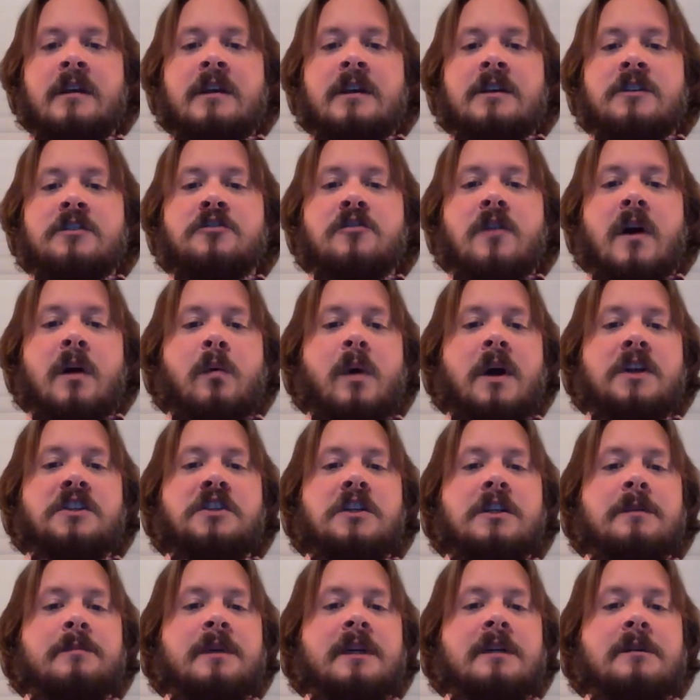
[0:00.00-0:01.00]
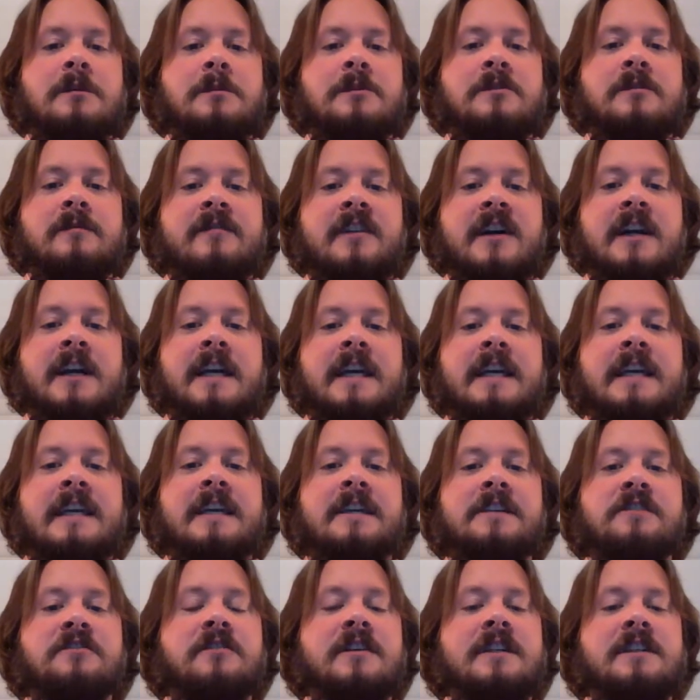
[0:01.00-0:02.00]
So I want you to be able to very
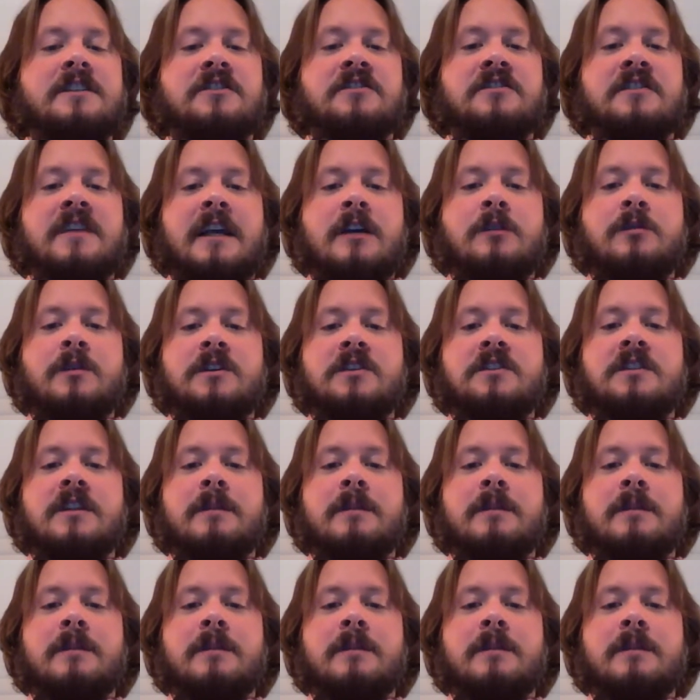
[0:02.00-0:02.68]
easily distinguish